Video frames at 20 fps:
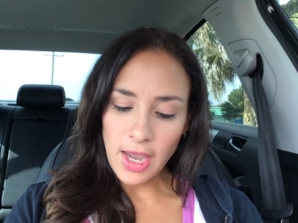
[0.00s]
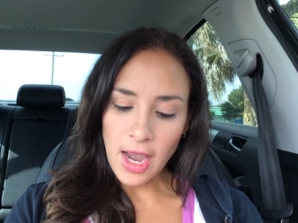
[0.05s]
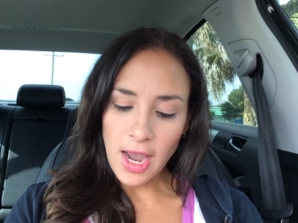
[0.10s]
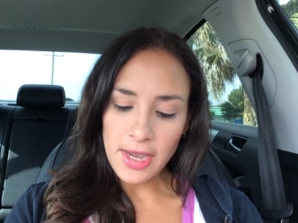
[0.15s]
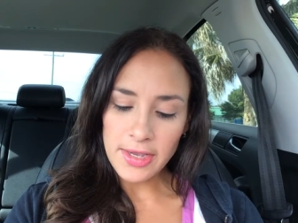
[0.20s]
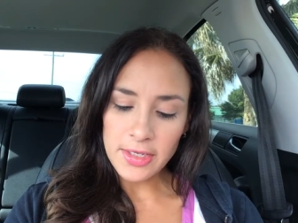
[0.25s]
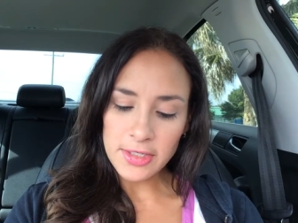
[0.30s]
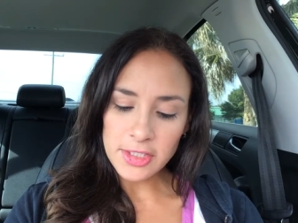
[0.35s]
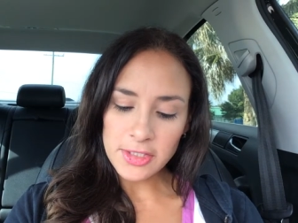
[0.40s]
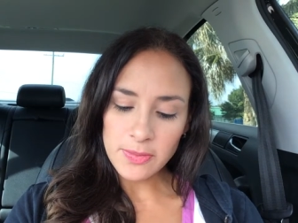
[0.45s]

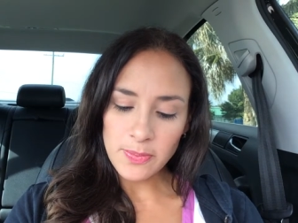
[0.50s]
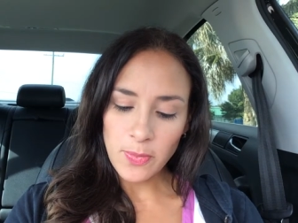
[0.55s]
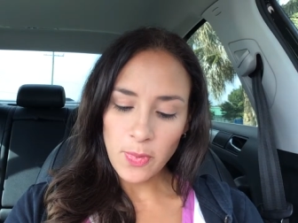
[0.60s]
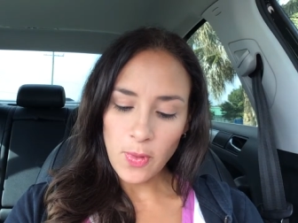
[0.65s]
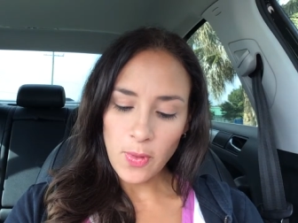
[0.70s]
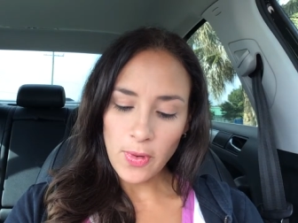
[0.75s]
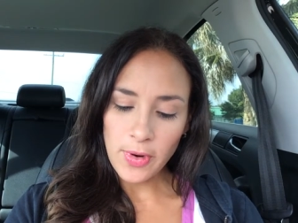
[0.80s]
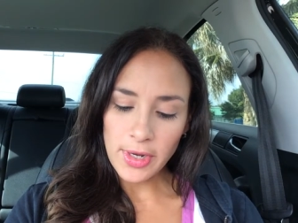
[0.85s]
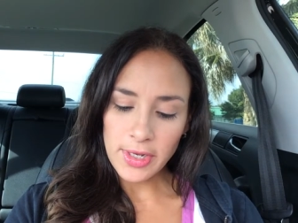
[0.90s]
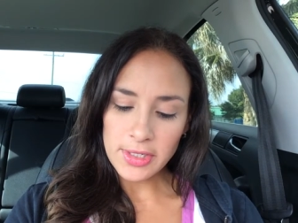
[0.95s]
highest
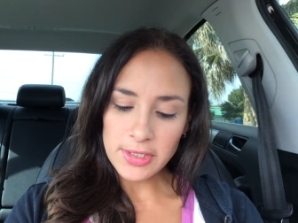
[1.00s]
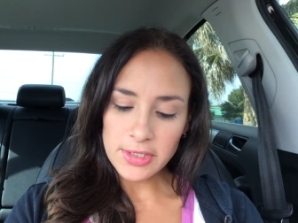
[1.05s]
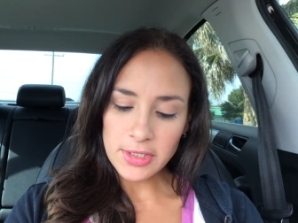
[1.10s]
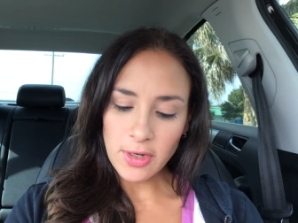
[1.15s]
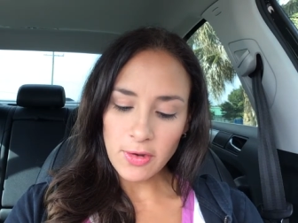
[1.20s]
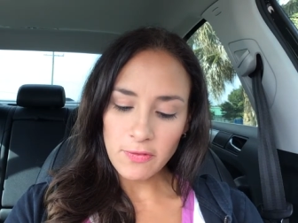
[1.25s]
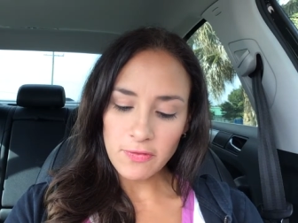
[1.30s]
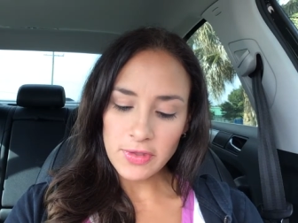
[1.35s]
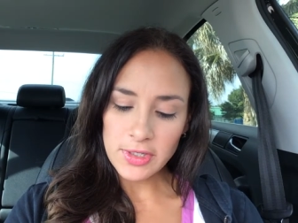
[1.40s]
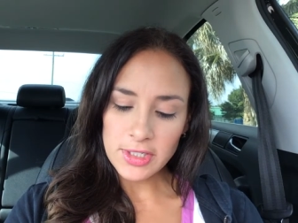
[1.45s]
point
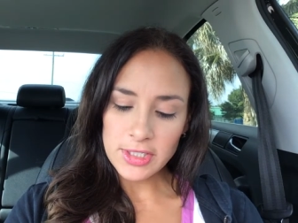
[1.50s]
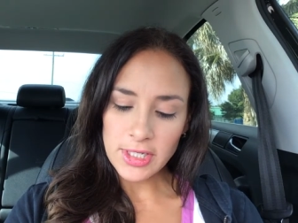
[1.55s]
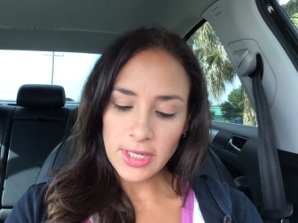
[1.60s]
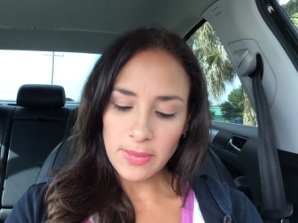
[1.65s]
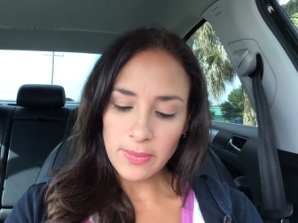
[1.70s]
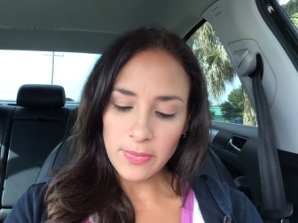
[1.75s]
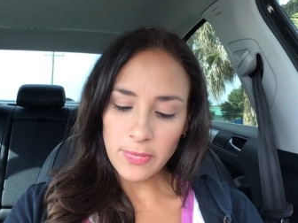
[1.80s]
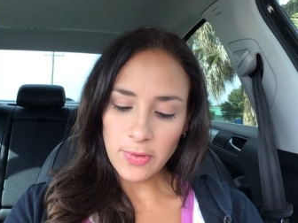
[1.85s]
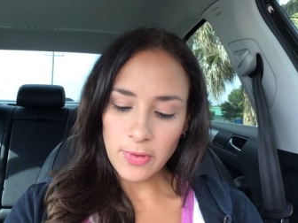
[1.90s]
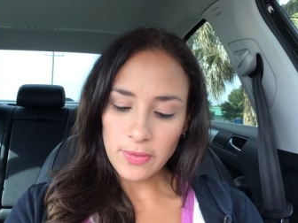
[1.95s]
of the
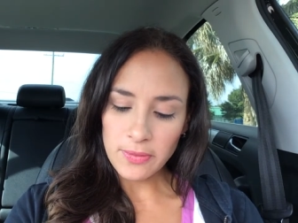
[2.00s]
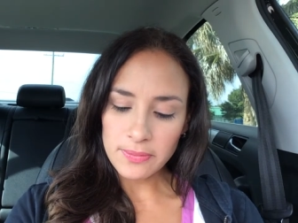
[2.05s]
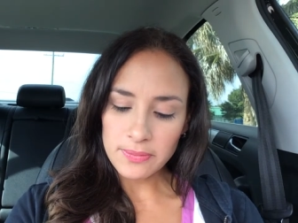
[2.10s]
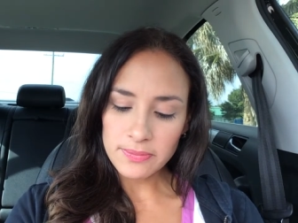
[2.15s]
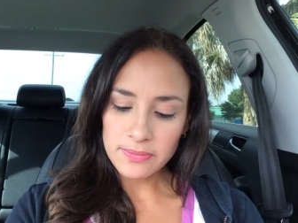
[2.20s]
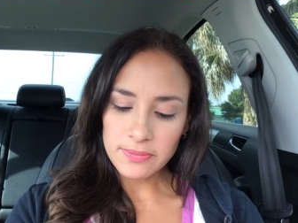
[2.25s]
temple.